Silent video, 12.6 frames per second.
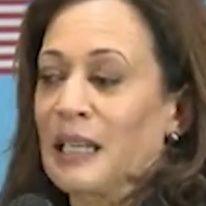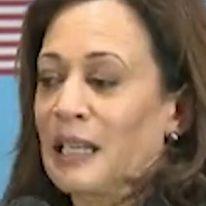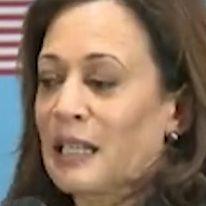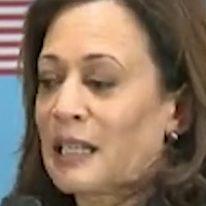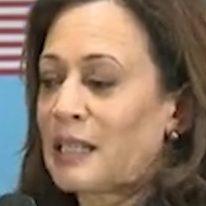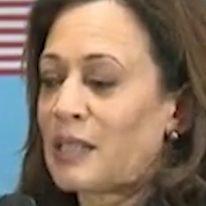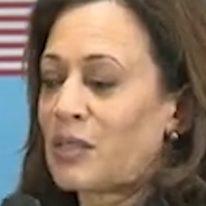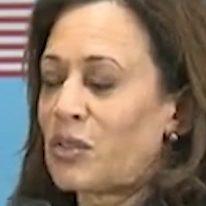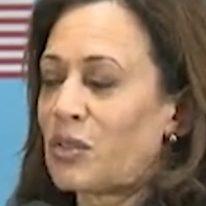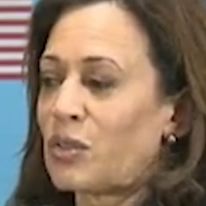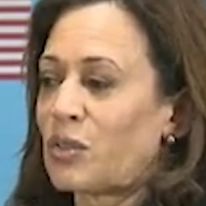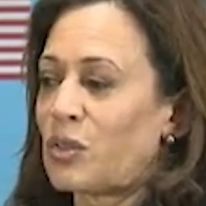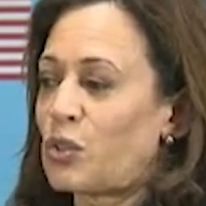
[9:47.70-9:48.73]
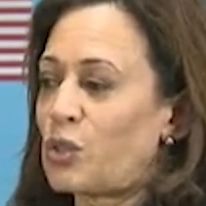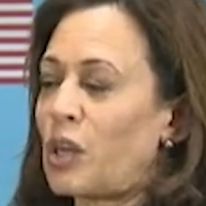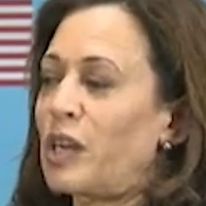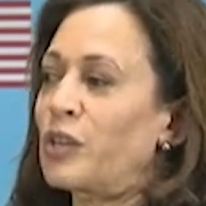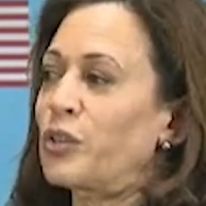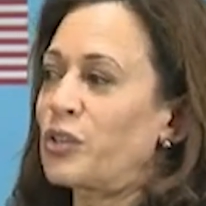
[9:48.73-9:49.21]
is to
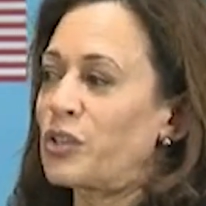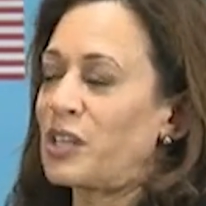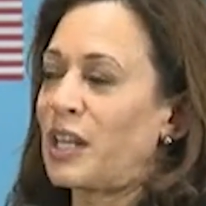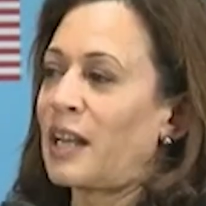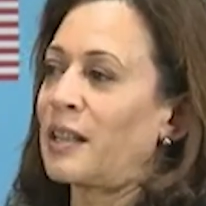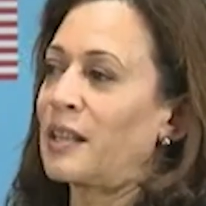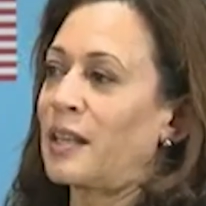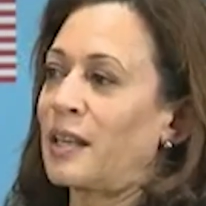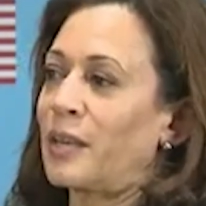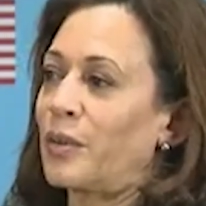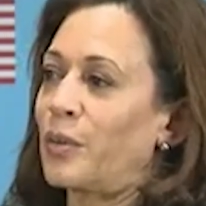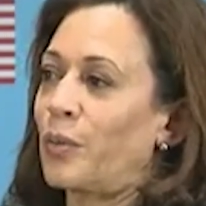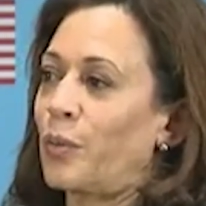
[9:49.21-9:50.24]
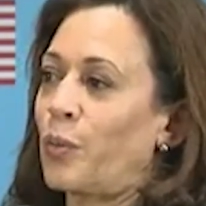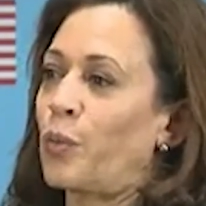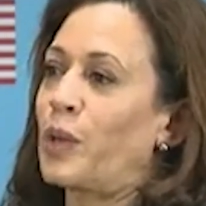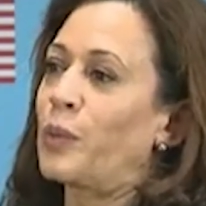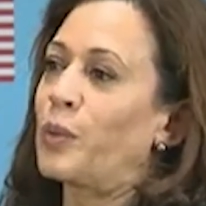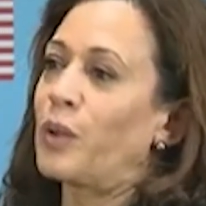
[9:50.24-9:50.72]
understand that
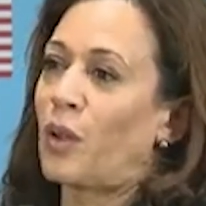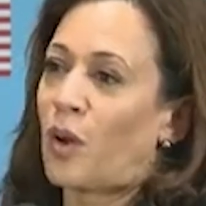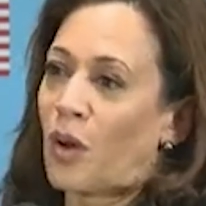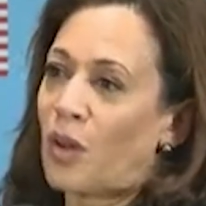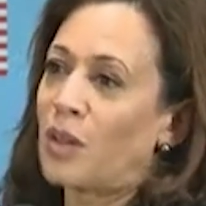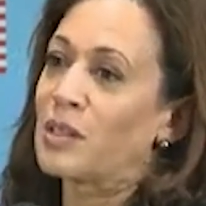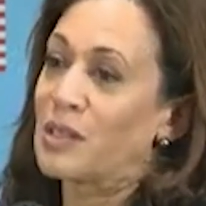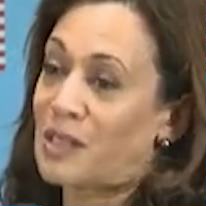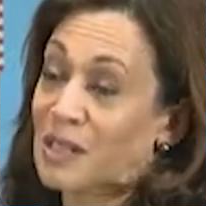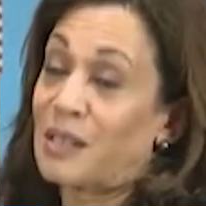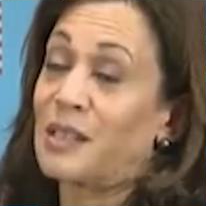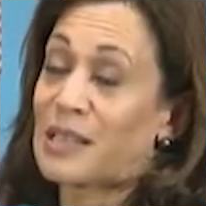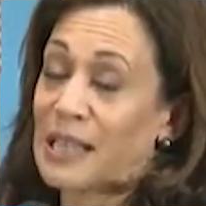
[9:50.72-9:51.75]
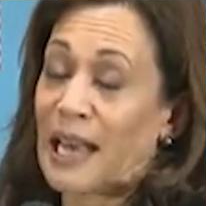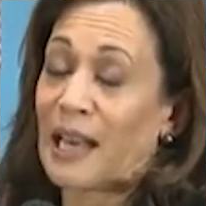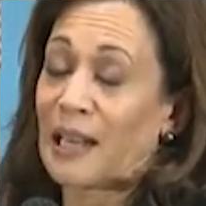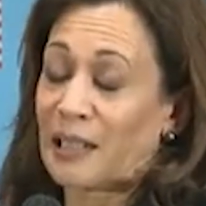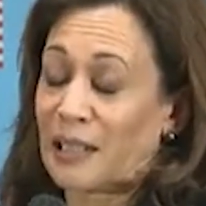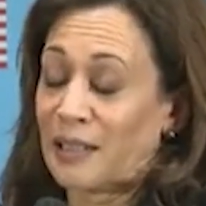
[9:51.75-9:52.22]
we will all still,
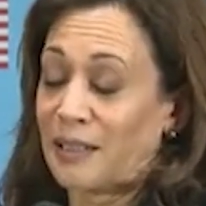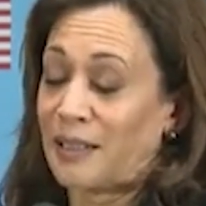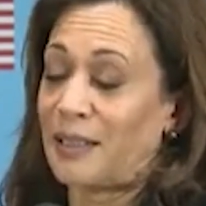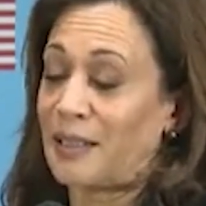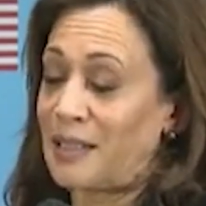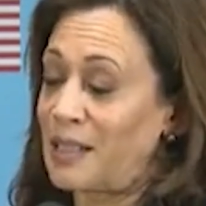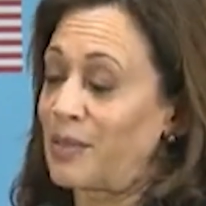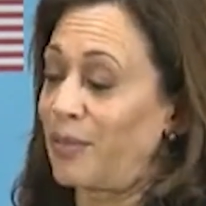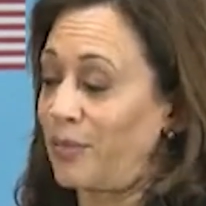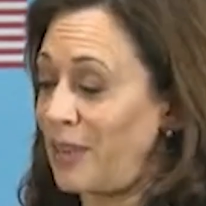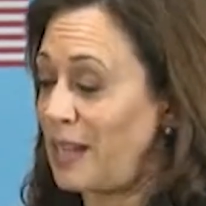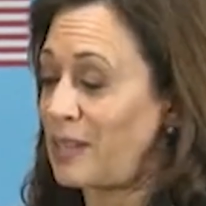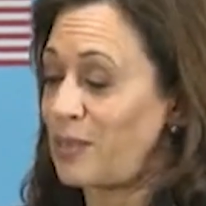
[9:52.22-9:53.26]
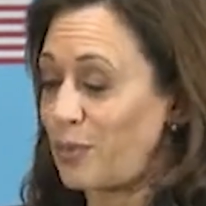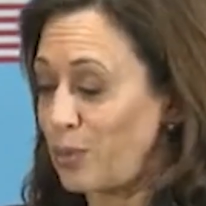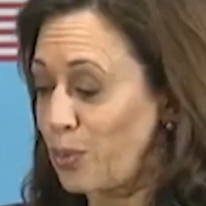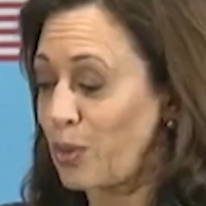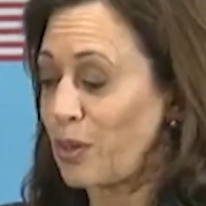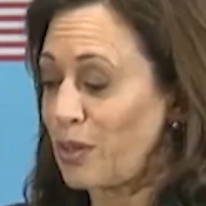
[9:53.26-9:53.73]
sadly, at this phase of the
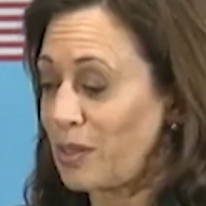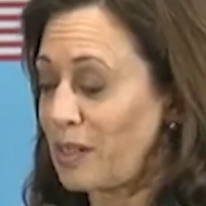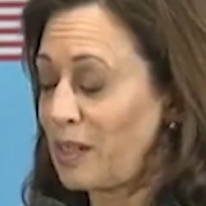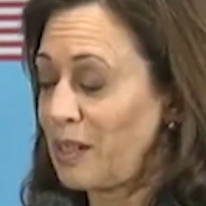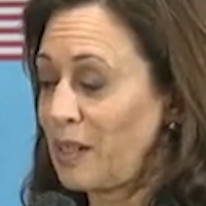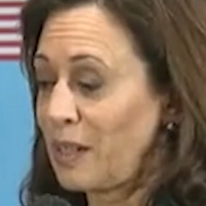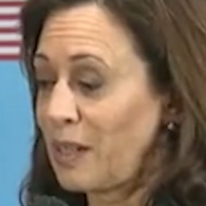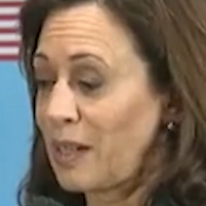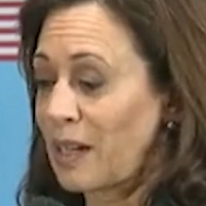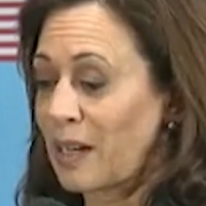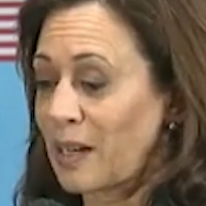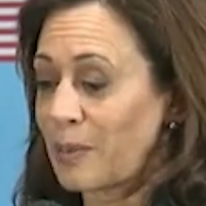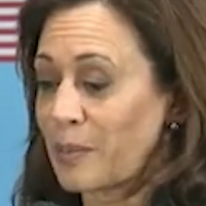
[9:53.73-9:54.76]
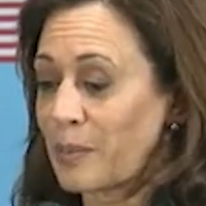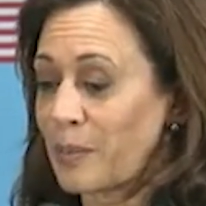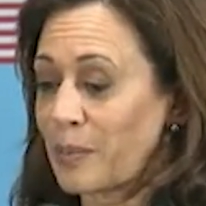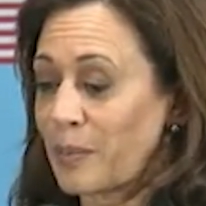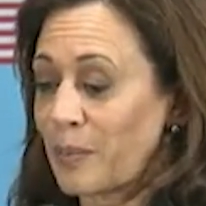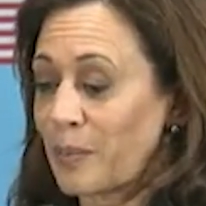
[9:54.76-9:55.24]
world,
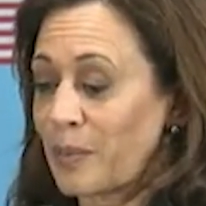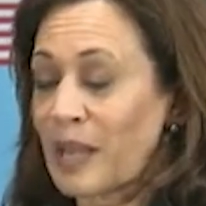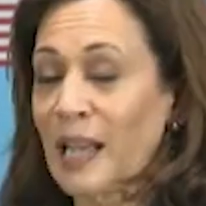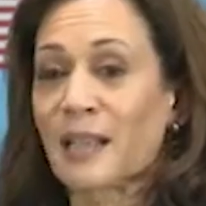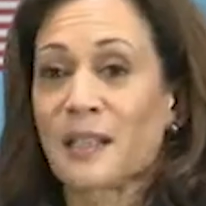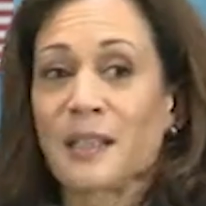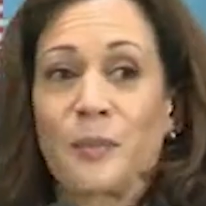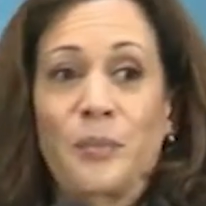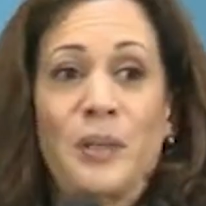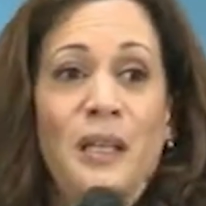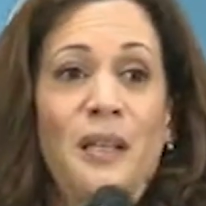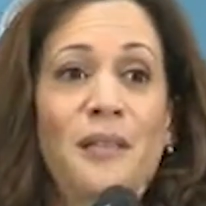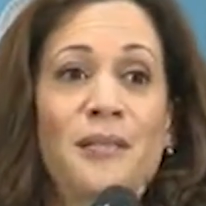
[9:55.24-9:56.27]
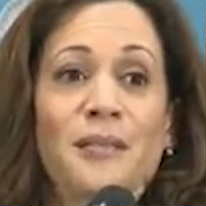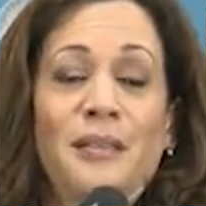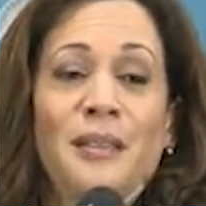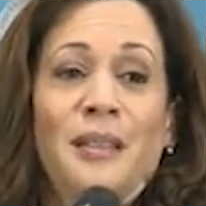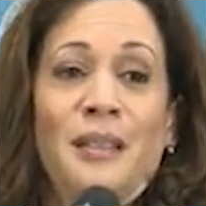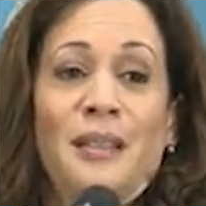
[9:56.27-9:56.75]
likely be
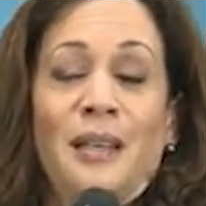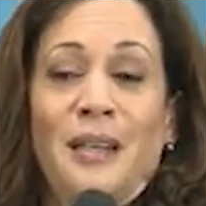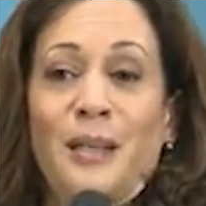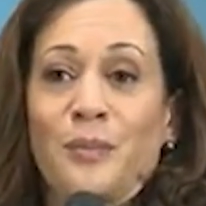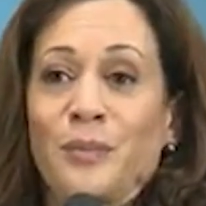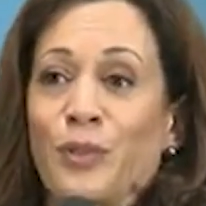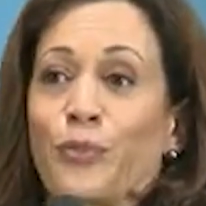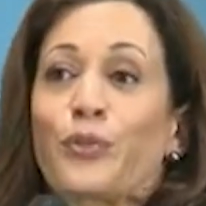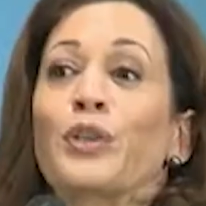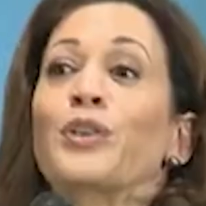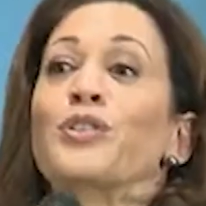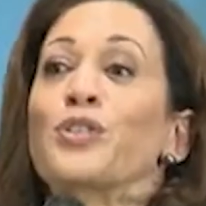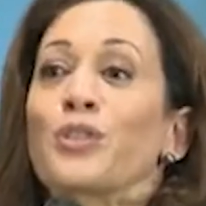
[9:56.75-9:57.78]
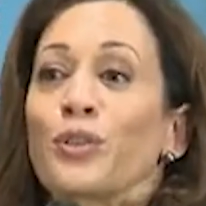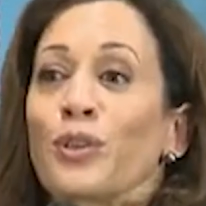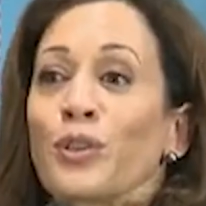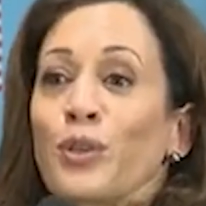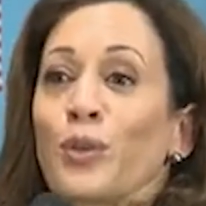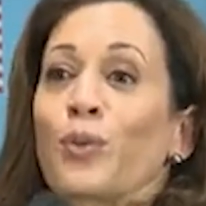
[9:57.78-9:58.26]
the first
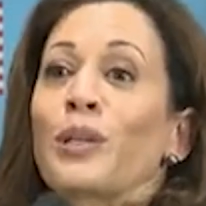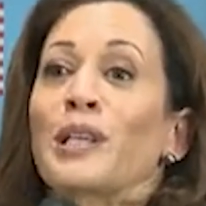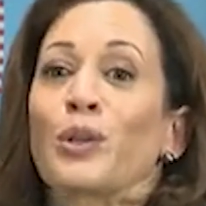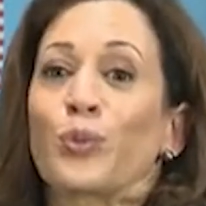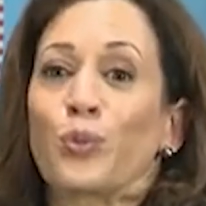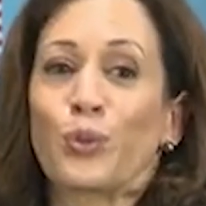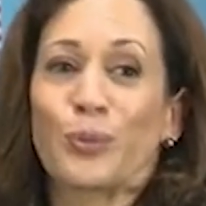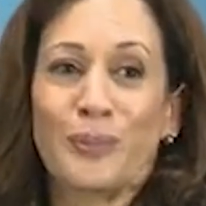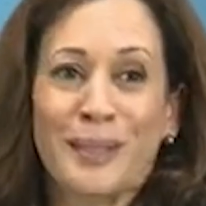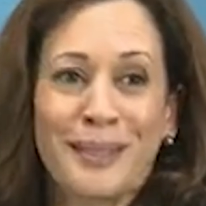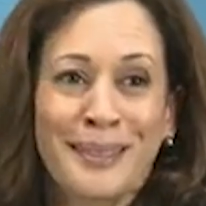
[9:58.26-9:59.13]
or the only in a room